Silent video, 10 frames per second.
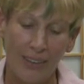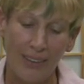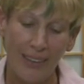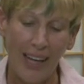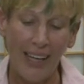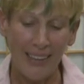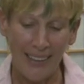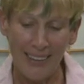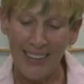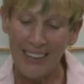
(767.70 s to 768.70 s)
And I
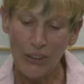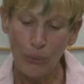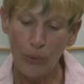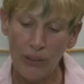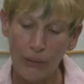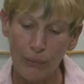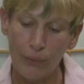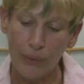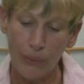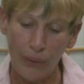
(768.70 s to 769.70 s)
think that's a
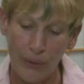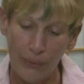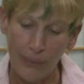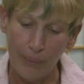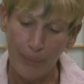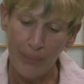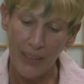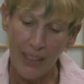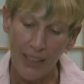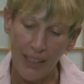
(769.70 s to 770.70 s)
wonderful quote
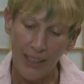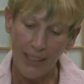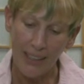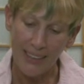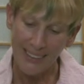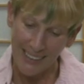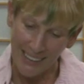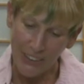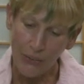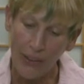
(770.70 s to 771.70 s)
it
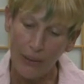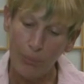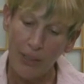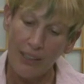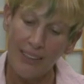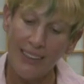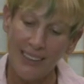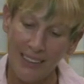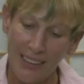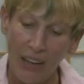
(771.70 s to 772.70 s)
says quite a bit
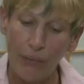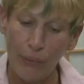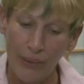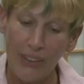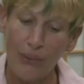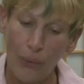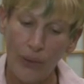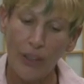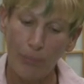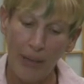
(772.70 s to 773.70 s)
discovering your
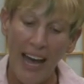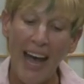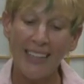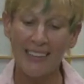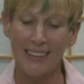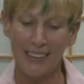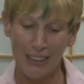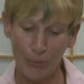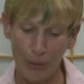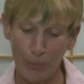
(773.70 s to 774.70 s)
capacity
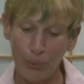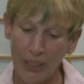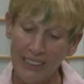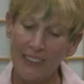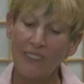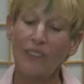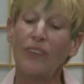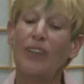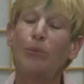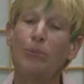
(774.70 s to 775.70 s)
to be present for
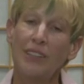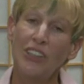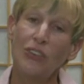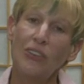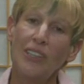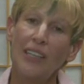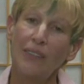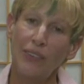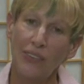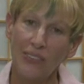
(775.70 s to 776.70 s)
the mystery
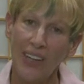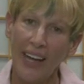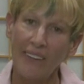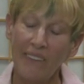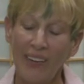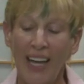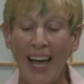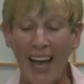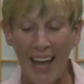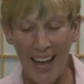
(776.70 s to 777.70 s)
of your life
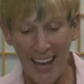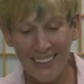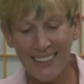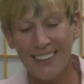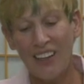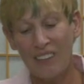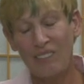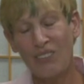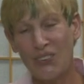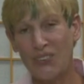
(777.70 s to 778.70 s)
as it
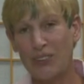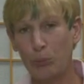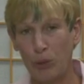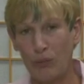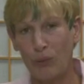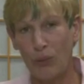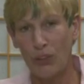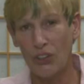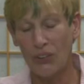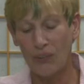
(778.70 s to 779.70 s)
unfolds before
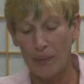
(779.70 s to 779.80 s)
you.